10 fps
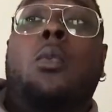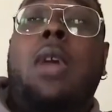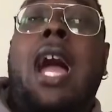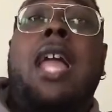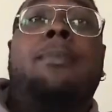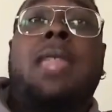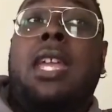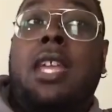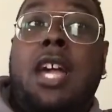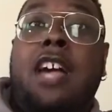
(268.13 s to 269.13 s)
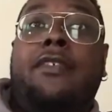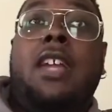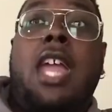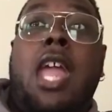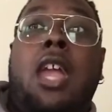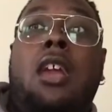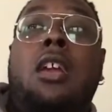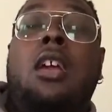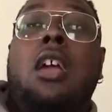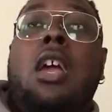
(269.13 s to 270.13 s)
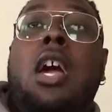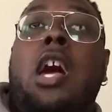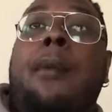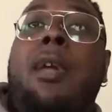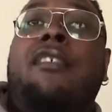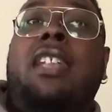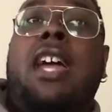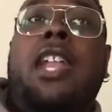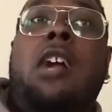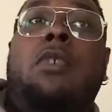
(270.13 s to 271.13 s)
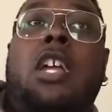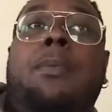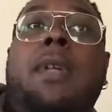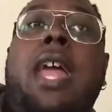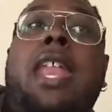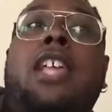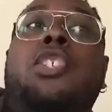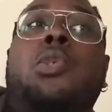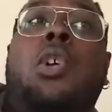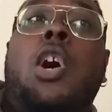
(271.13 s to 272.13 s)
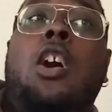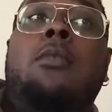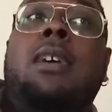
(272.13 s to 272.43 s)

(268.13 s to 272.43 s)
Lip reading: I am thanking God for air. Every now and then I want to complain that it's too cold,